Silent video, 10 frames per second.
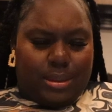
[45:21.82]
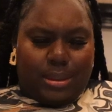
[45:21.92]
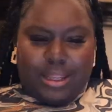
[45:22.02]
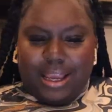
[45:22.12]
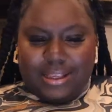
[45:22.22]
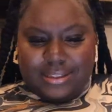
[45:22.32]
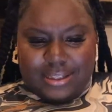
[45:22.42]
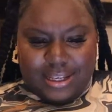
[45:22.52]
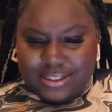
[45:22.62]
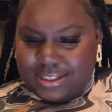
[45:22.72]
That's,
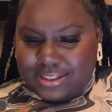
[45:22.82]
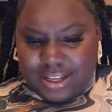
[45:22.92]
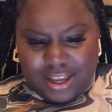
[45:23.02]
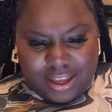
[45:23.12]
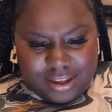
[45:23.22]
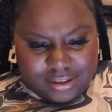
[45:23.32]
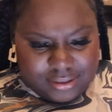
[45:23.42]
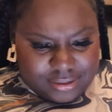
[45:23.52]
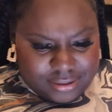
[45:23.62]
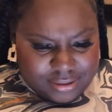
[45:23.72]
this is not
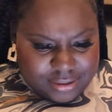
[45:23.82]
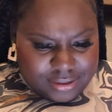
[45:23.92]
no.